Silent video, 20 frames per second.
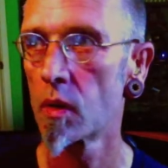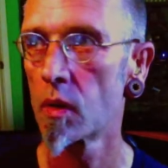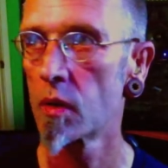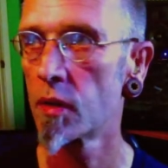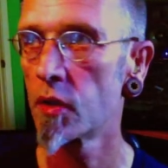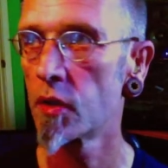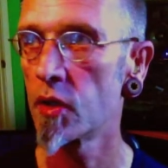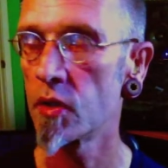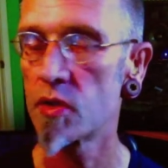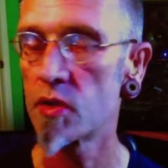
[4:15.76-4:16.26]

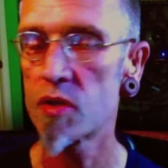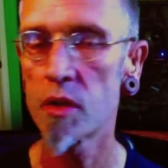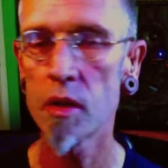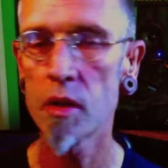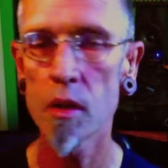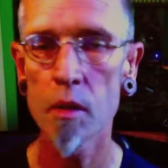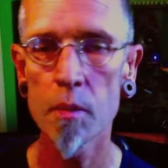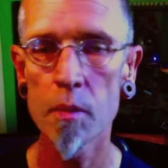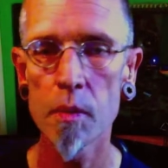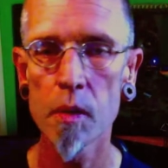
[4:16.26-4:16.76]

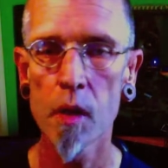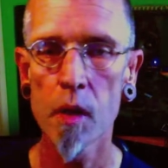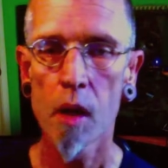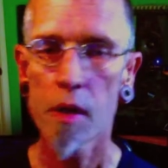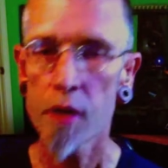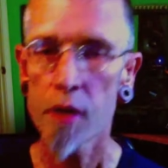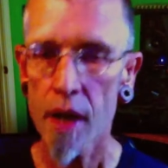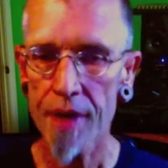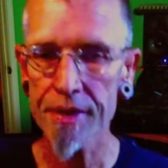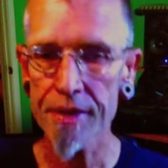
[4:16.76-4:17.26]
YouTube.
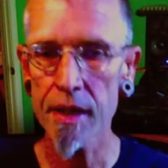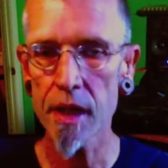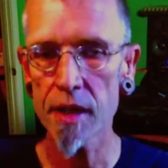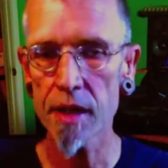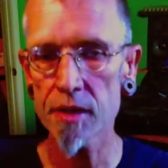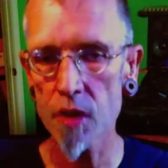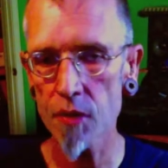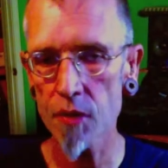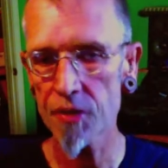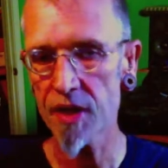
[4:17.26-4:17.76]
Not that I
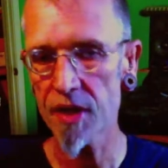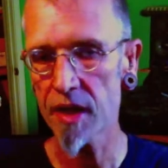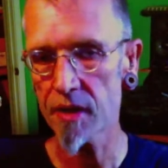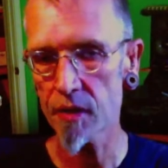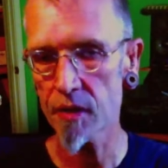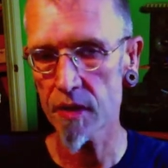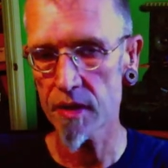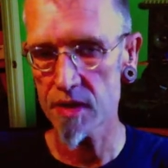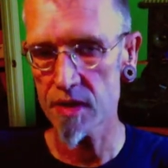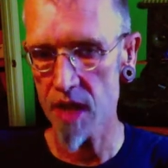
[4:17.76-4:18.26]
don't think their
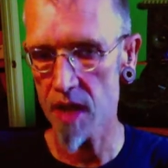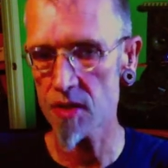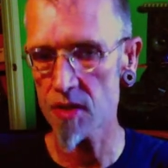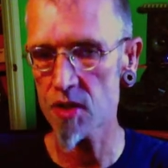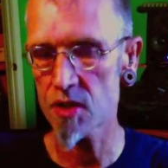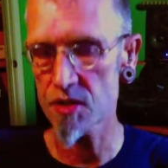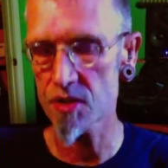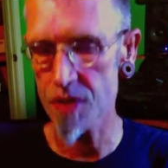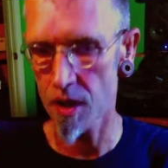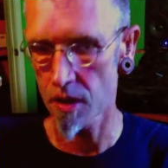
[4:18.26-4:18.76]

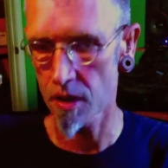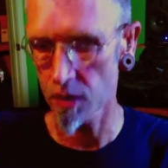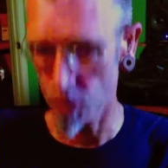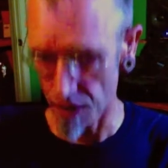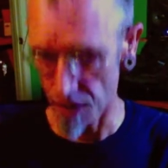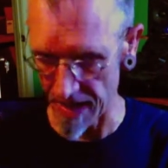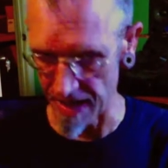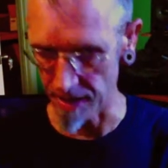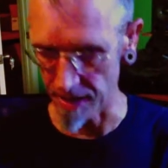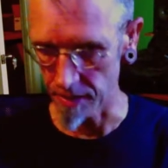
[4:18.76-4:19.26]
intentions aren't
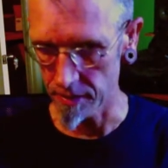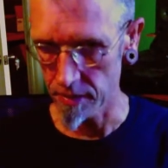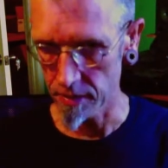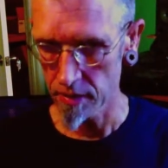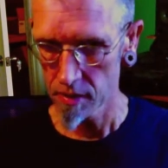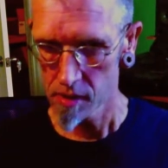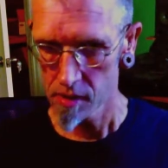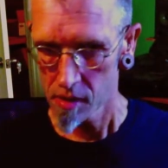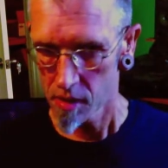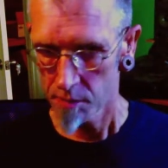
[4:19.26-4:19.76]
great,
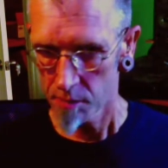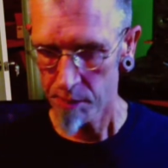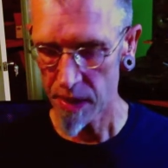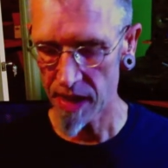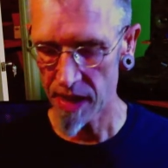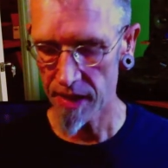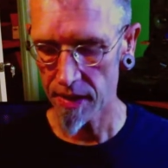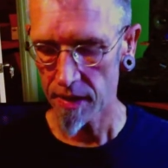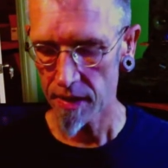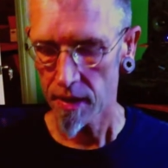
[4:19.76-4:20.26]

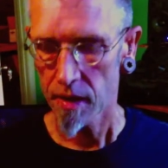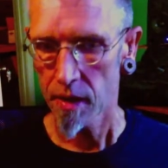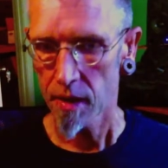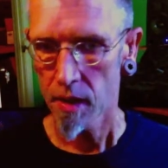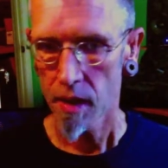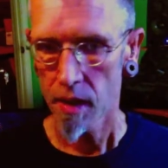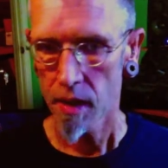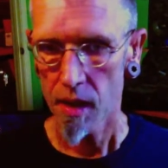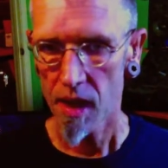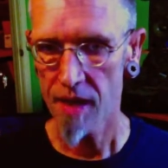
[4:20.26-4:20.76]
but
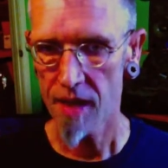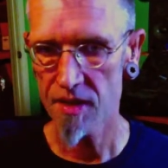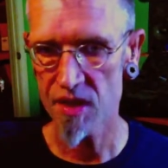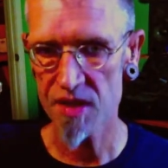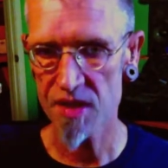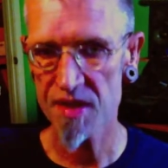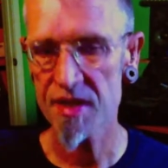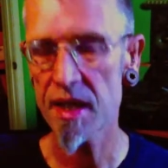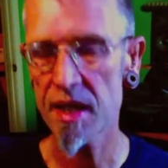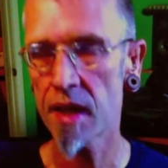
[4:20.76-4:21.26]
I
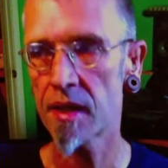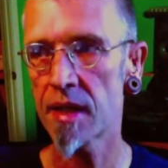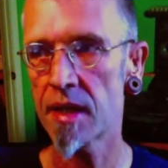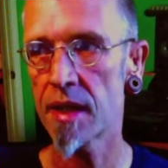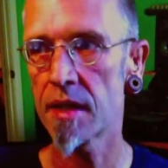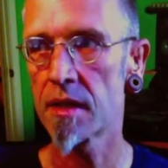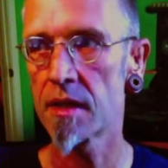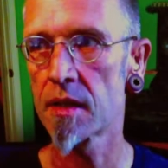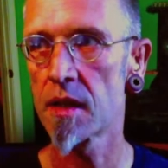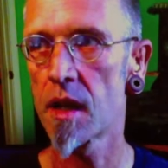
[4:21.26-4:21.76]
just think that
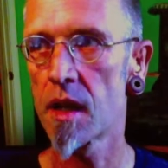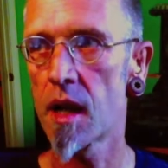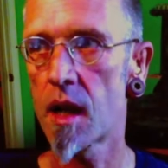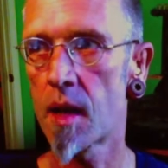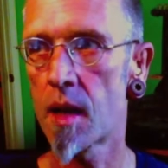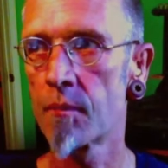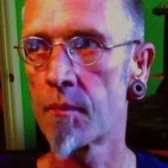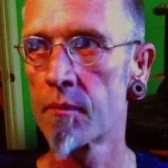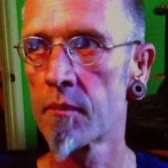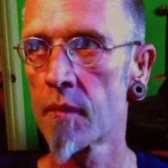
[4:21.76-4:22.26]

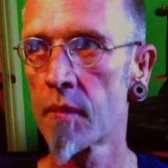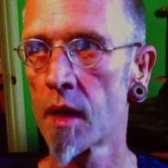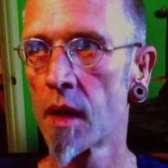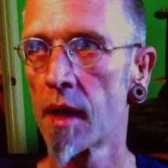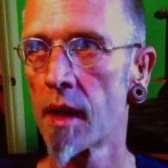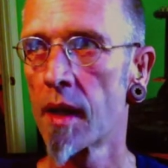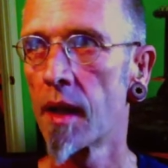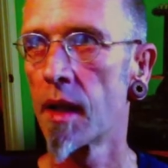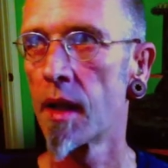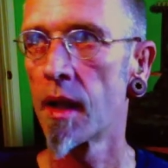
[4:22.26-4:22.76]

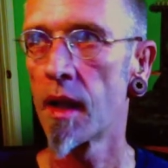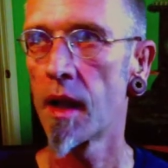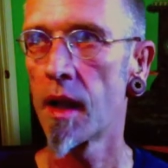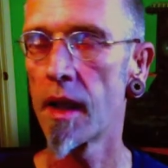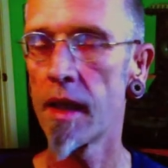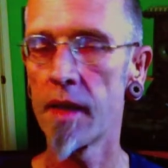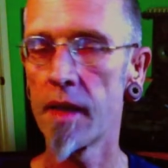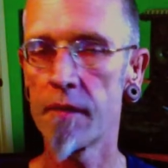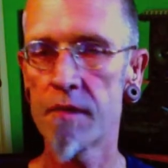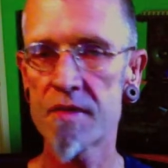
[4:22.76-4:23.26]

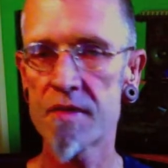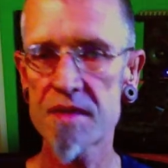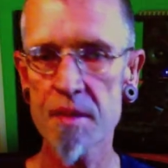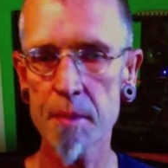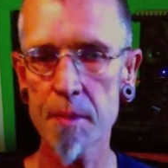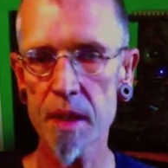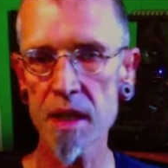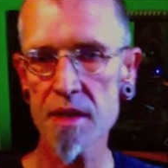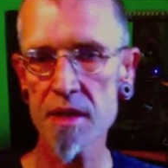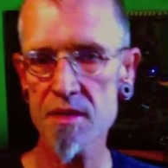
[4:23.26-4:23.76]
if
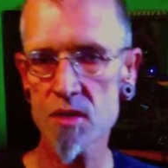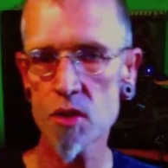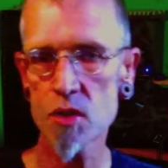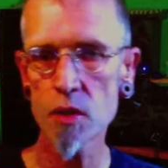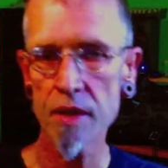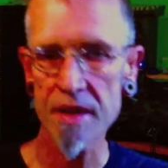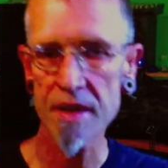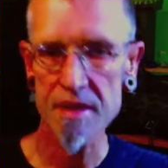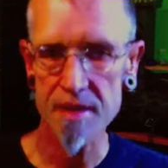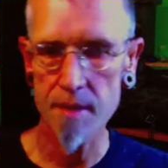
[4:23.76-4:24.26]
somebody is
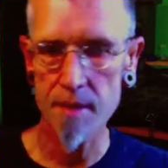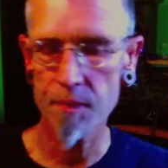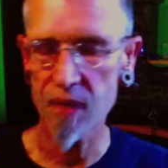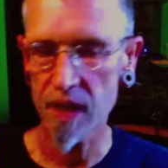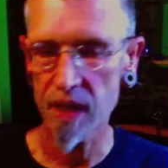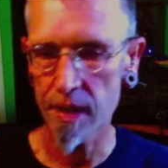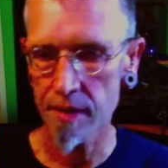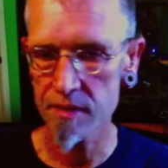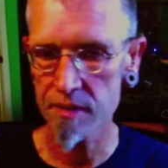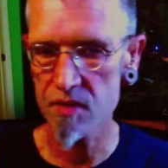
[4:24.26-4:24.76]
doing something
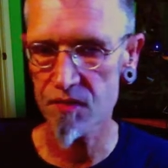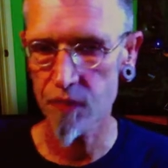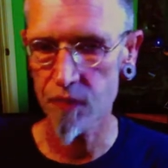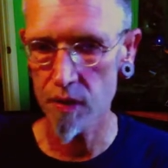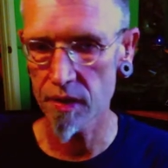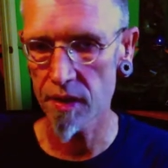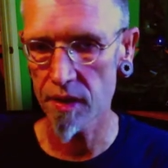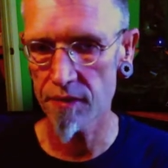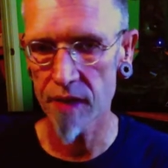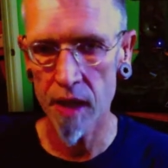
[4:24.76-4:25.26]
else for a
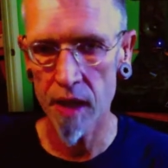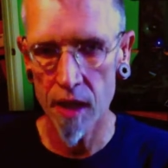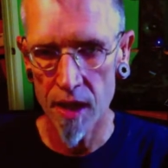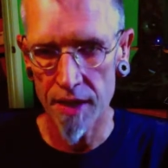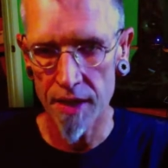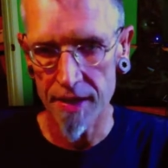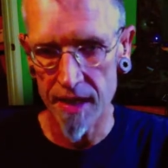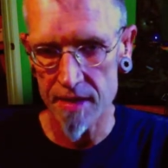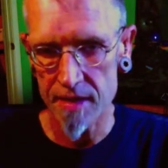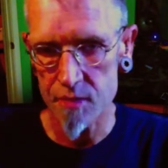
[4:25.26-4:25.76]
living, like
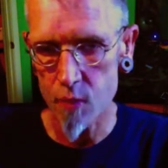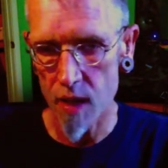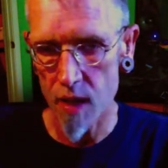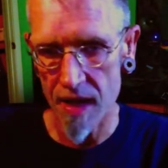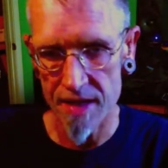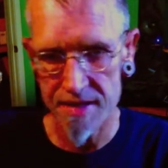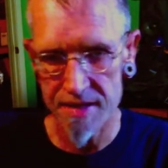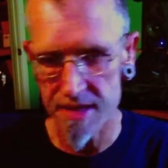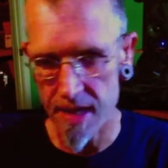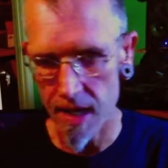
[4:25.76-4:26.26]
that's why I
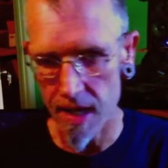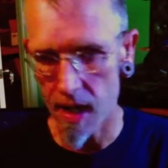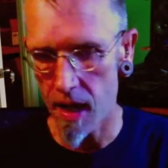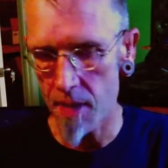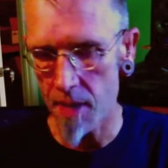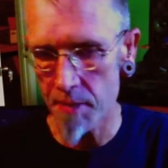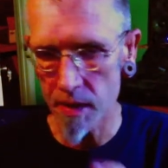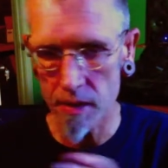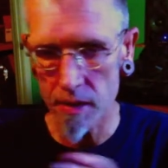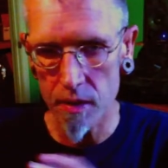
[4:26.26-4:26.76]
say
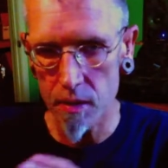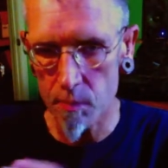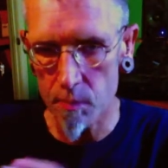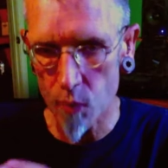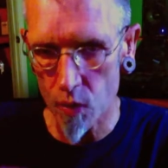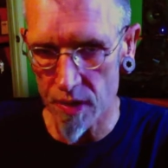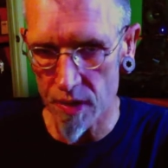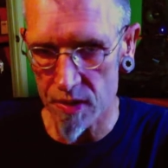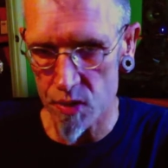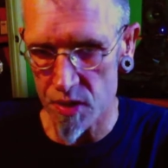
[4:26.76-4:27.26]
I'm a little
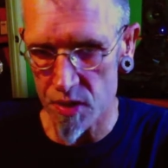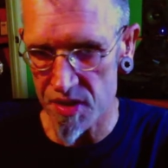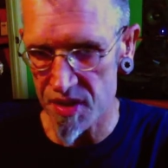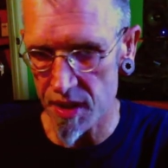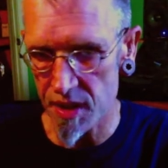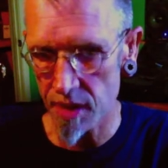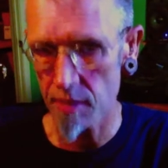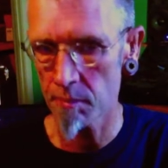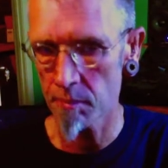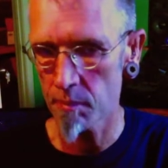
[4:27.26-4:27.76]
more
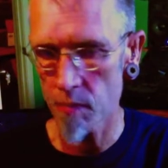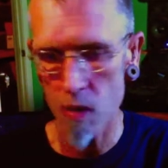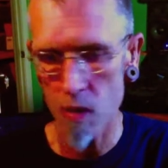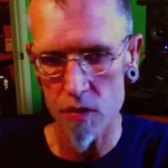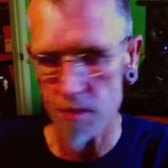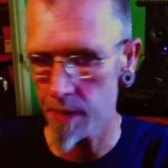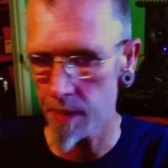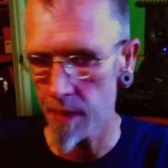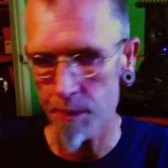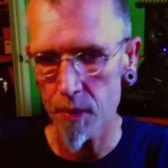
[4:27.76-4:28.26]
interesting than most
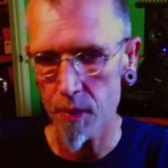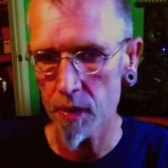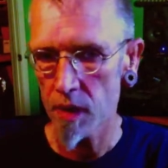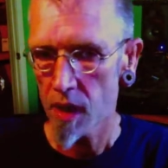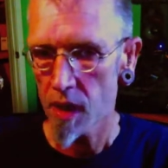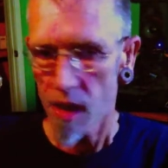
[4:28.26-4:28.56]
people.